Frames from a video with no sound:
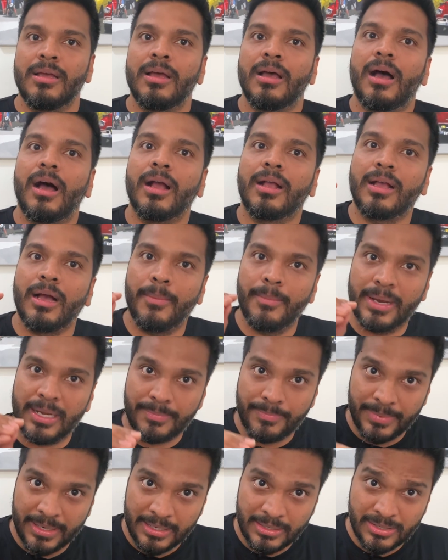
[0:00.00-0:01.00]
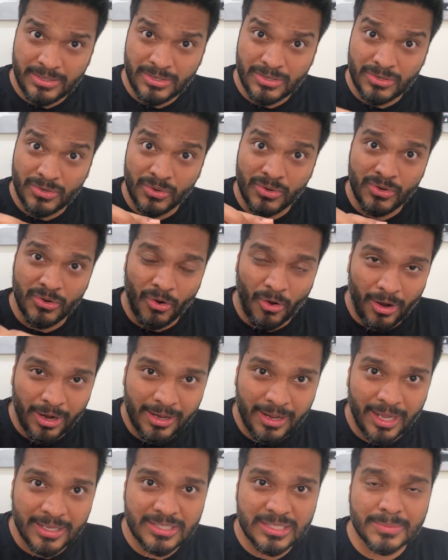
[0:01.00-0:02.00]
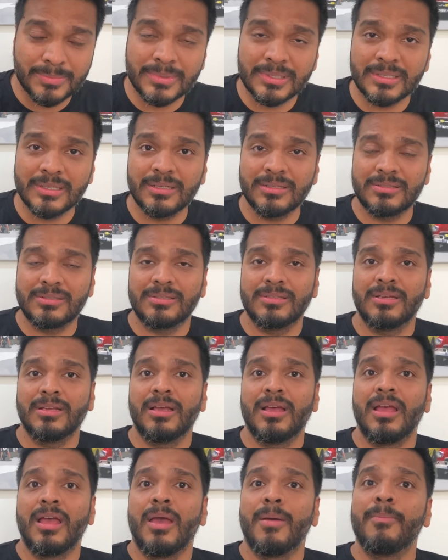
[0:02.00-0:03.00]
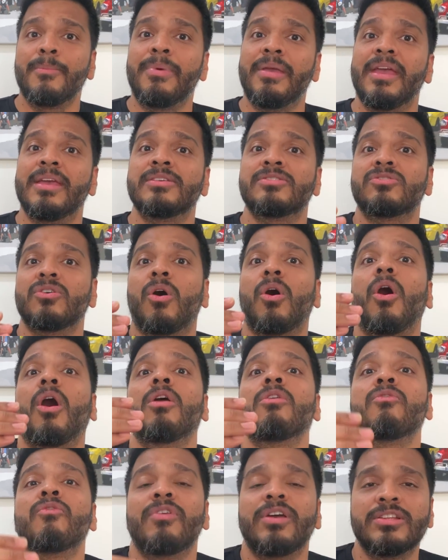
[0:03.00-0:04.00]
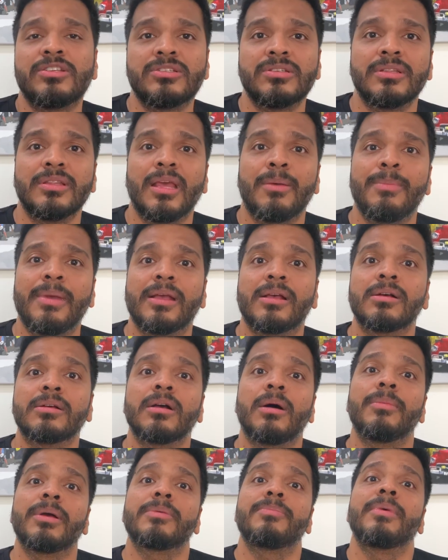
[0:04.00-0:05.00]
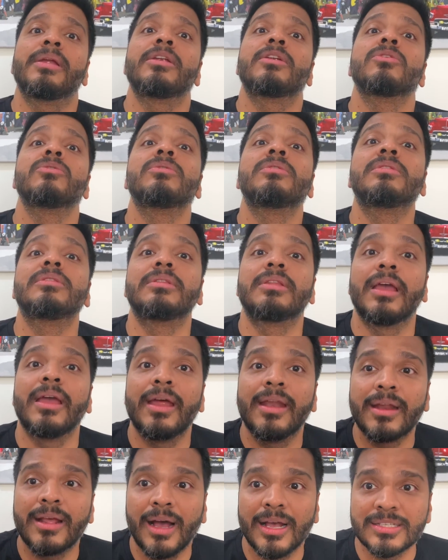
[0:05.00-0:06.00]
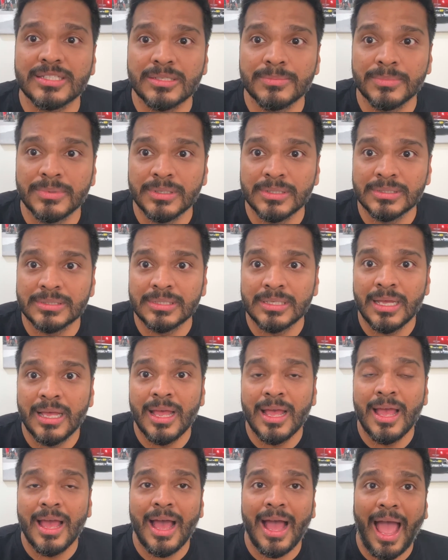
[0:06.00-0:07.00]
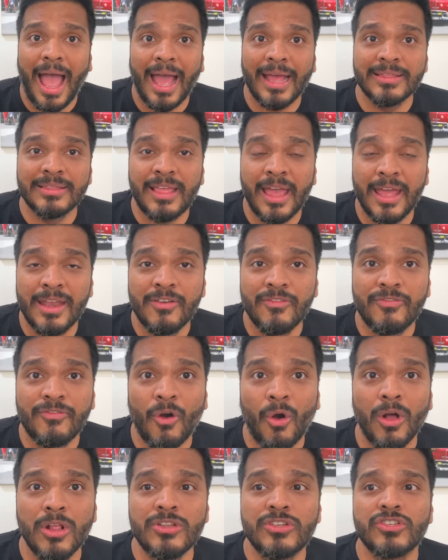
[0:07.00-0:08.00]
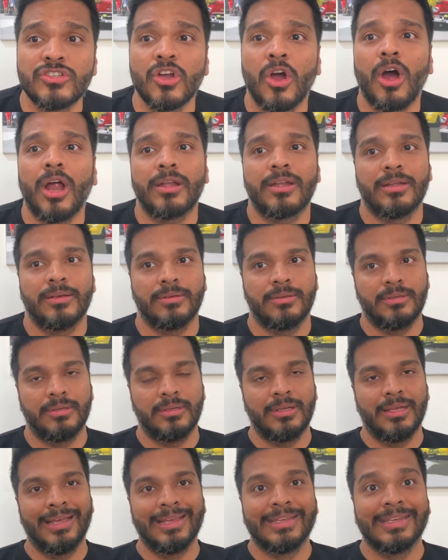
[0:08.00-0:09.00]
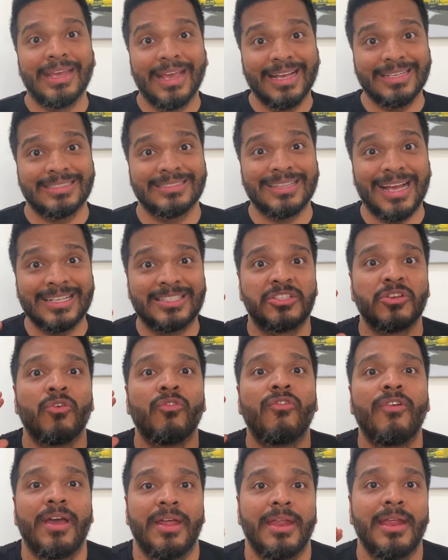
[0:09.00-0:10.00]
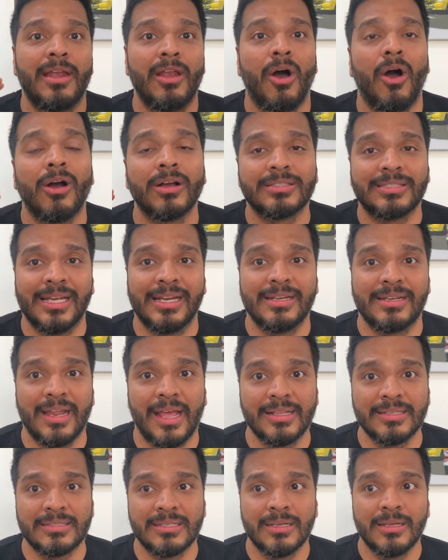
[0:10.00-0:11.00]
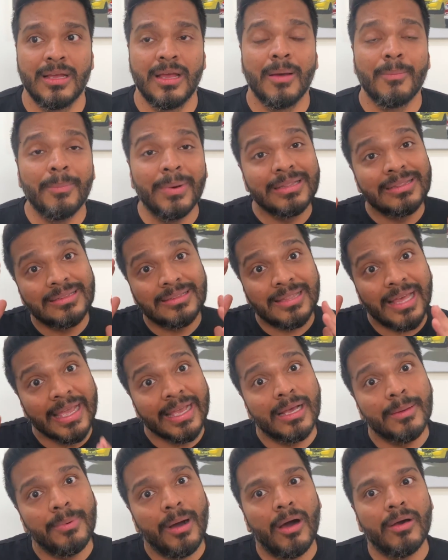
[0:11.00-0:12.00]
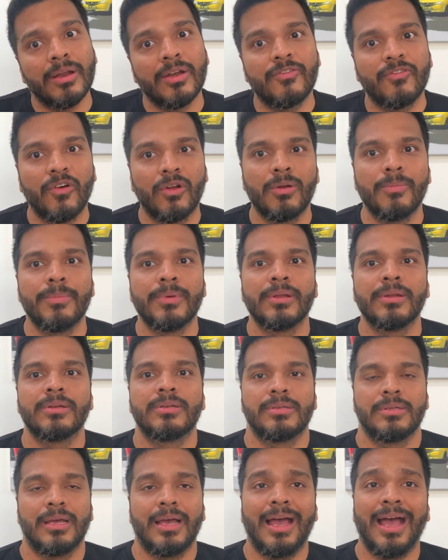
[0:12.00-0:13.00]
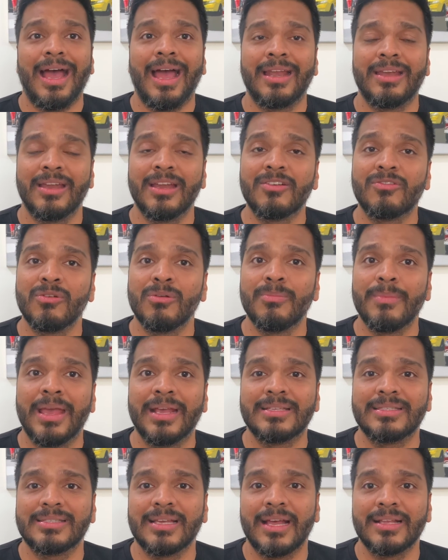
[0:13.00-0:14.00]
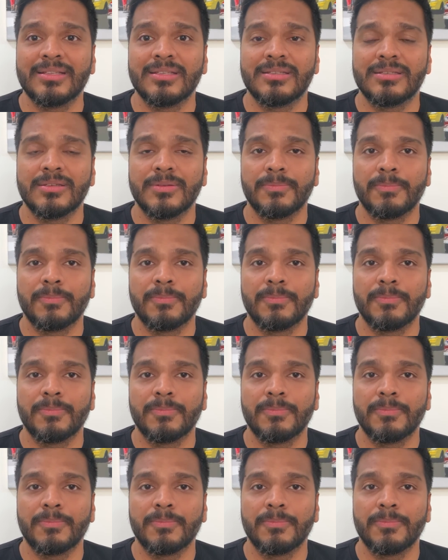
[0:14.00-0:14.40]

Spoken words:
a commitment to your customers based on which they make a commitment to their customers and then fall short. Yes, that's a very long sentence, but think about it for a minute and it will make sense.